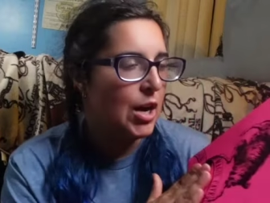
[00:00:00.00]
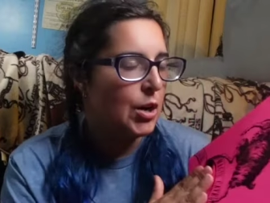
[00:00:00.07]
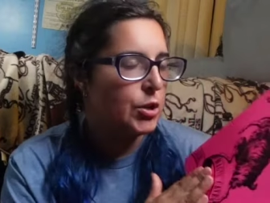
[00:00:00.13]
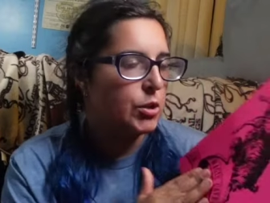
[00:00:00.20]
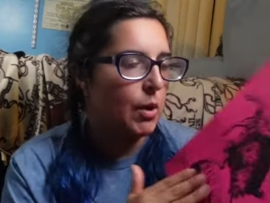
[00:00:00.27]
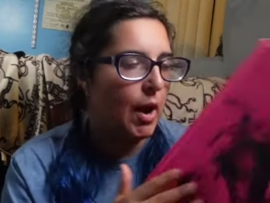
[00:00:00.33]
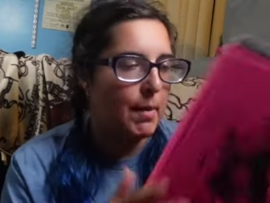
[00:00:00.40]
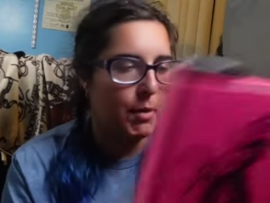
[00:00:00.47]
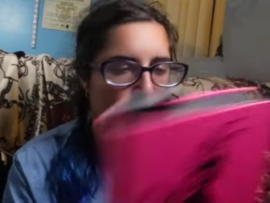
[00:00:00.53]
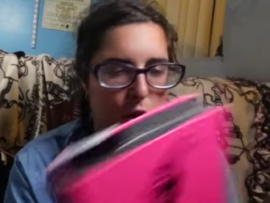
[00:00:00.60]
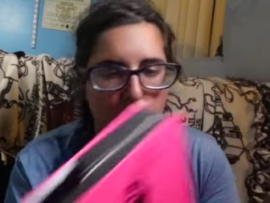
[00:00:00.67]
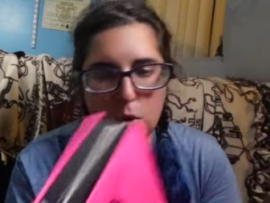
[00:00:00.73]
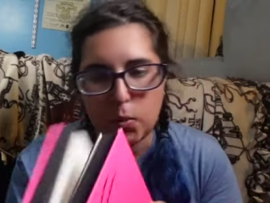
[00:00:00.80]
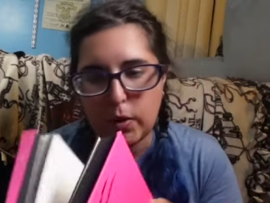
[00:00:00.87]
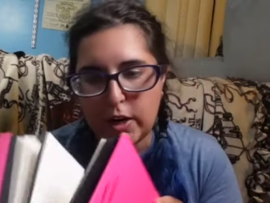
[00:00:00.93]
So I'm gonna
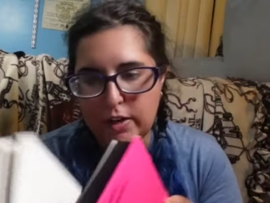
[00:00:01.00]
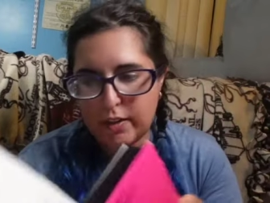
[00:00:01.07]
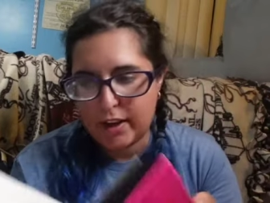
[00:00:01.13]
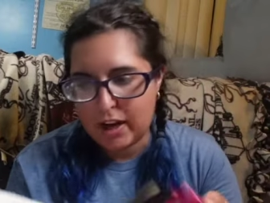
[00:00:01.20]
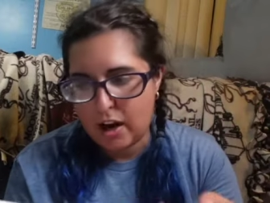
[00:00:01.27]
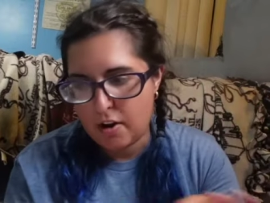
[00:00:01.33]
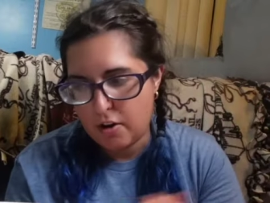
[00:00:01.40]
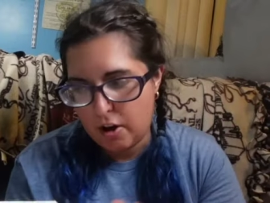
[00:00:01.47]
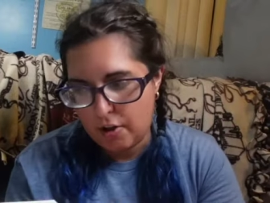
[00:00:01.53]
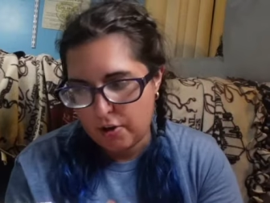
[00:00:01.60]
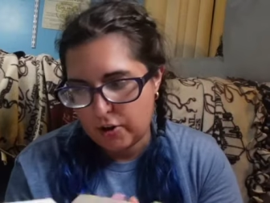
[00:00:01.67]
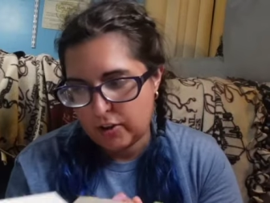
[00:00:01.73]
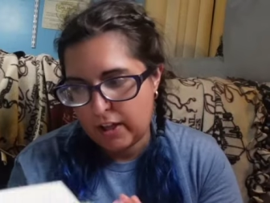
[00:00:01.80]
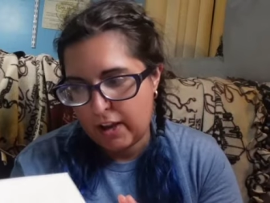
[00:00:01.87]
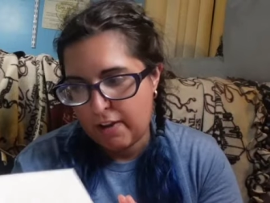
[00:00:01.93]
go read like
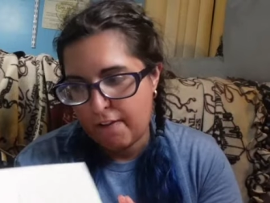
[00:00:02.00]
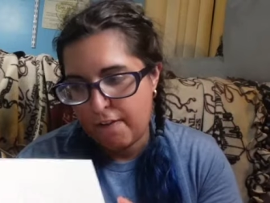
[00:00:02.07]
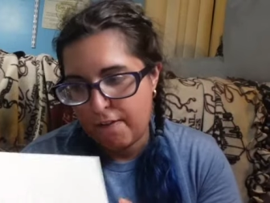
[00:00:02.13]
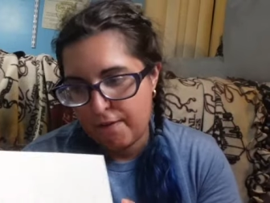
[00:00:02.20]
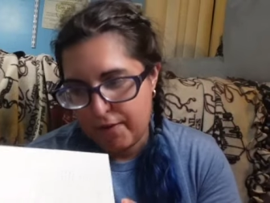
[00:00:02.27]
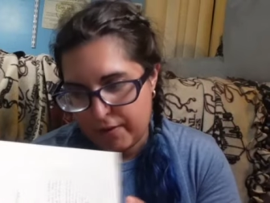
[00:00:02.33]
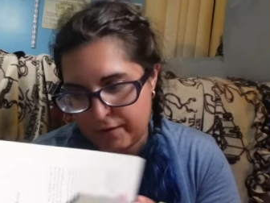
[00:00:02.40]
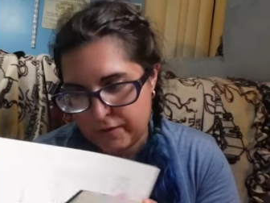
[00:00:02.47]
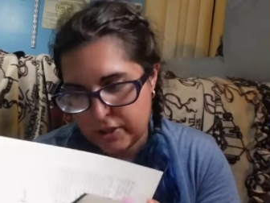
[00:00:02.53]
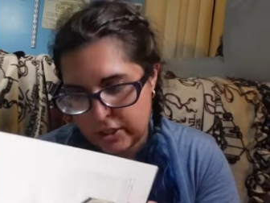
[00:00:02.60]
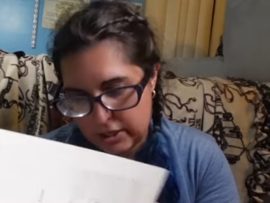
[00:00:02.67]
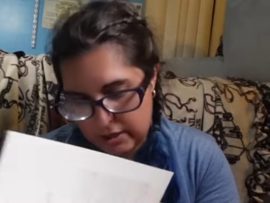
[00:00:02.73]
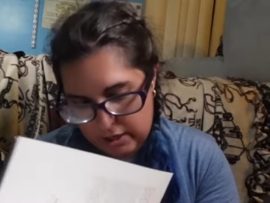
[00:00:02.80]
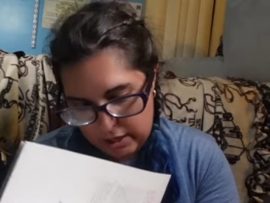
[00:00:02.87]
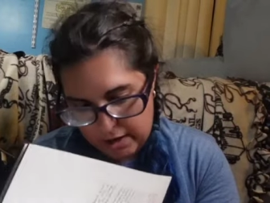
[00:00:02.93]
another like
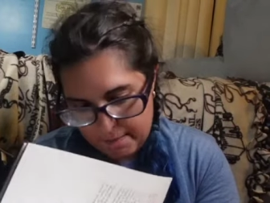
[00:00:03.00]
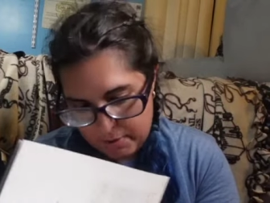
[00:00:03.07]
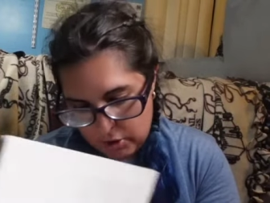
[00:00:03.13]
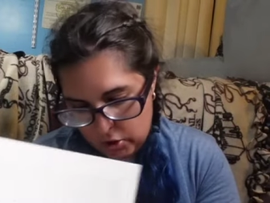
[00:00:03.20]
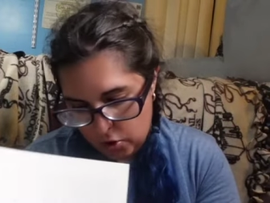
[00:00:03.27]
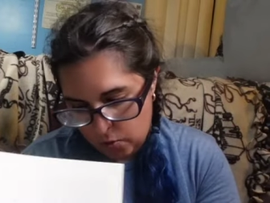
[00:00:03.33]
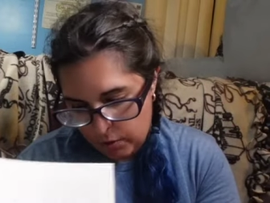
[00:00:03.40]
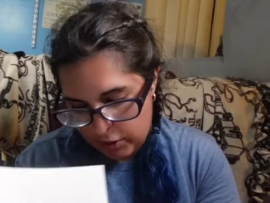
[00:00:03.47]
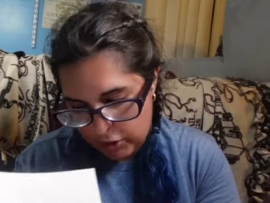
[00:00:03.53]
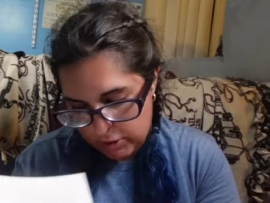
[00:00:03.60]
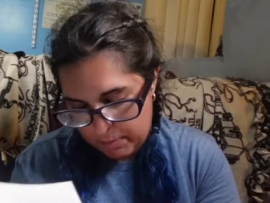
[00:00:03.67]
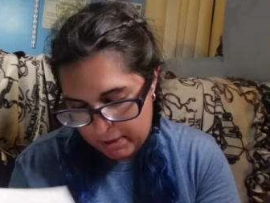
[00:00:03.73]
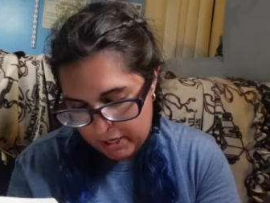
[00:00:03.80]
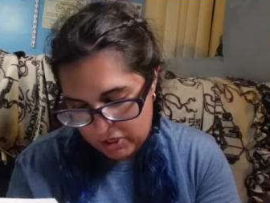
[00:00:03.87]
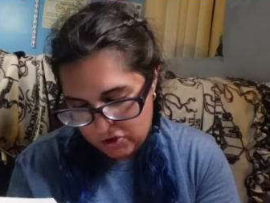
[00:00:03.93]
fifty, like I'm gonna go read to
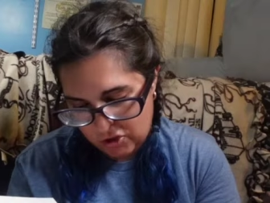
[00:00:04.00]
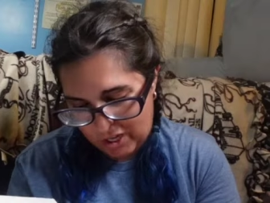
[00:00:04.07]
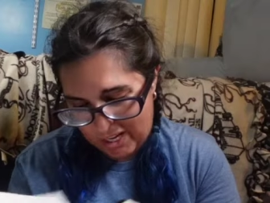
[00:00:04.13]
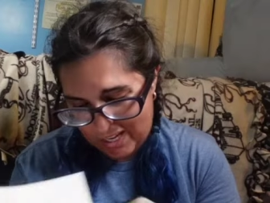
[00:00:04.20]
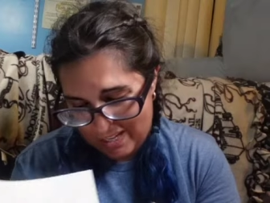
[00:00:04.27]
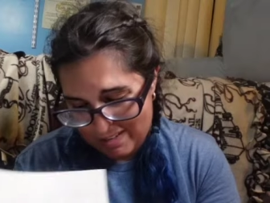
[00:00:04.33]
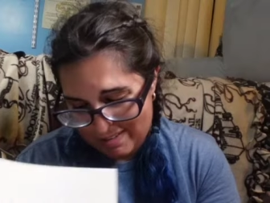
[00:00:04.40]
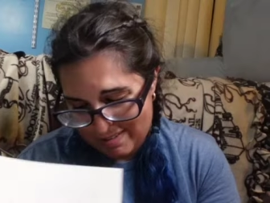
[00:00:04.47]
page like